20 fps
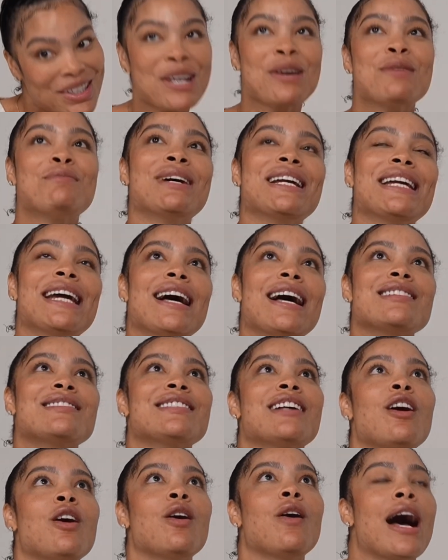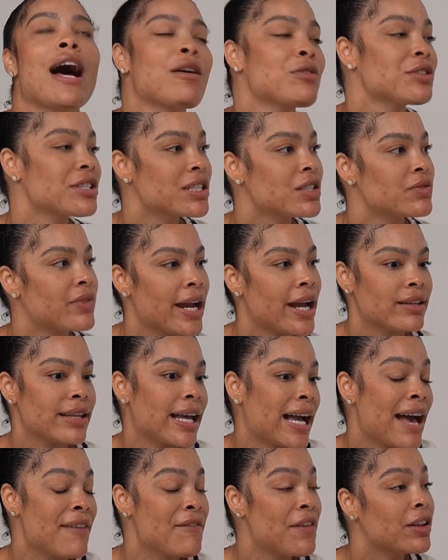But yeah, so I was just
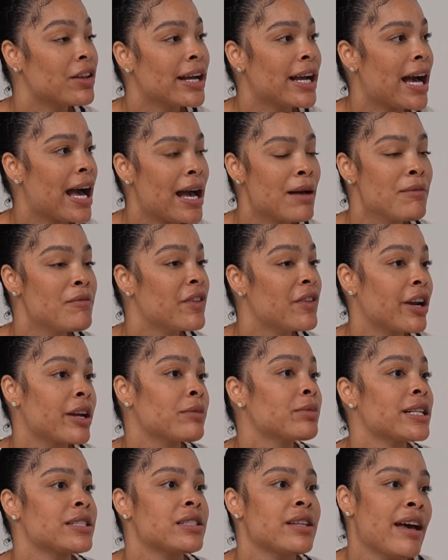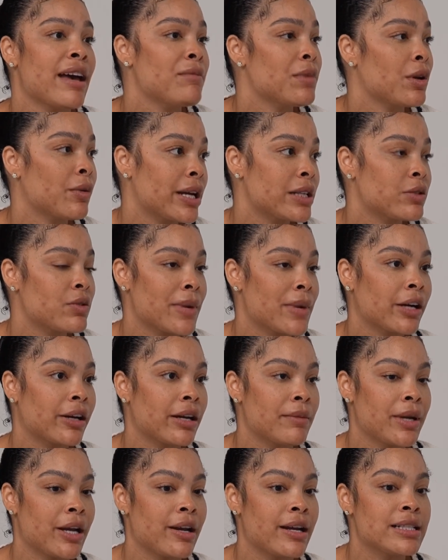I felt like I'm very blessed to have been raised with my
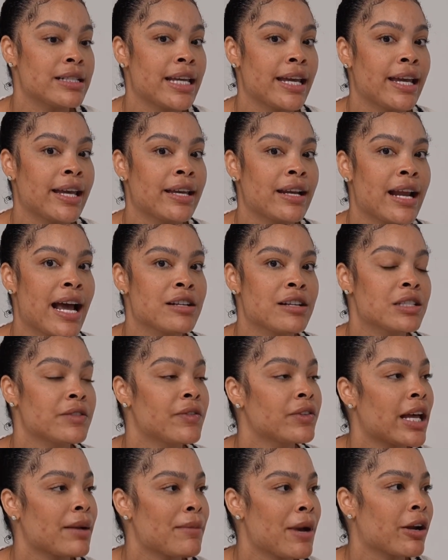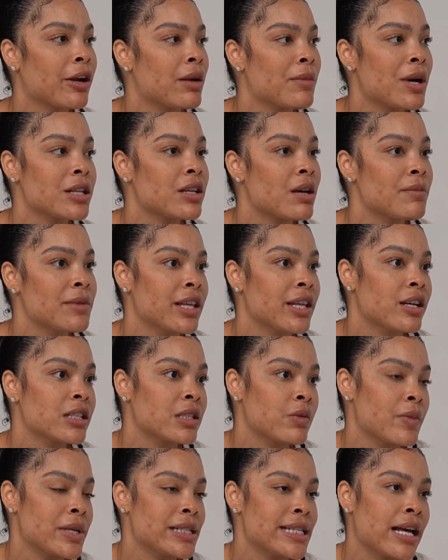grandparents, and I just feel like my grandma taught me the
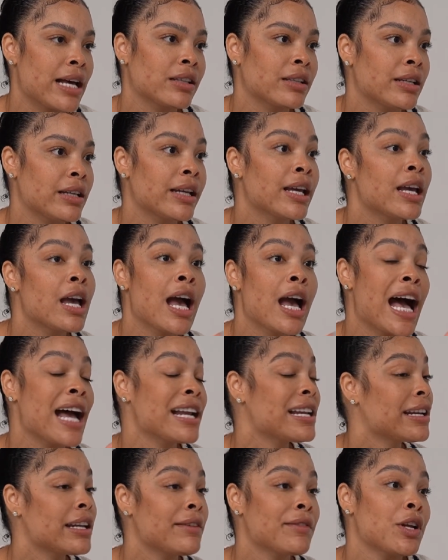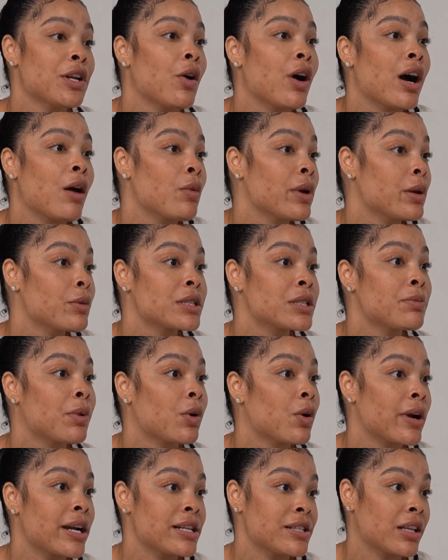hustle mentality. I didn't even know we was
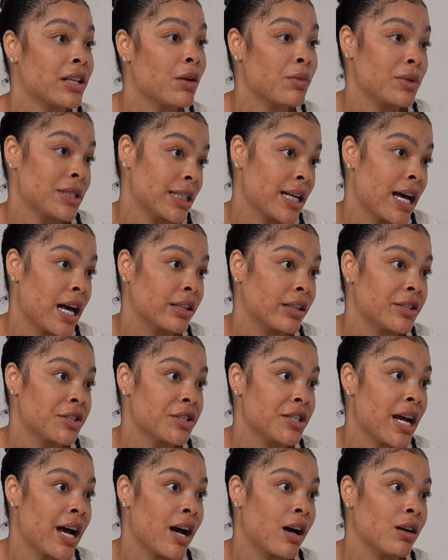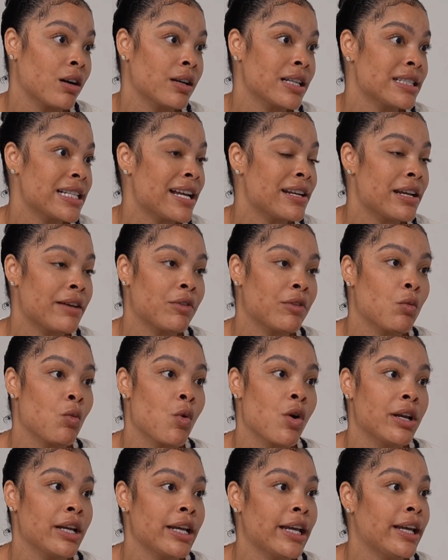poor until I went to college, child, because I never
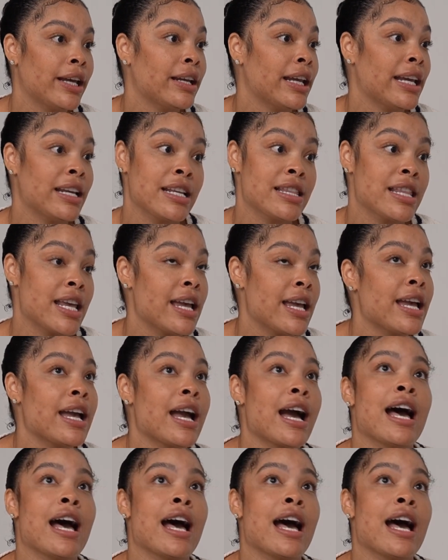wanted anything.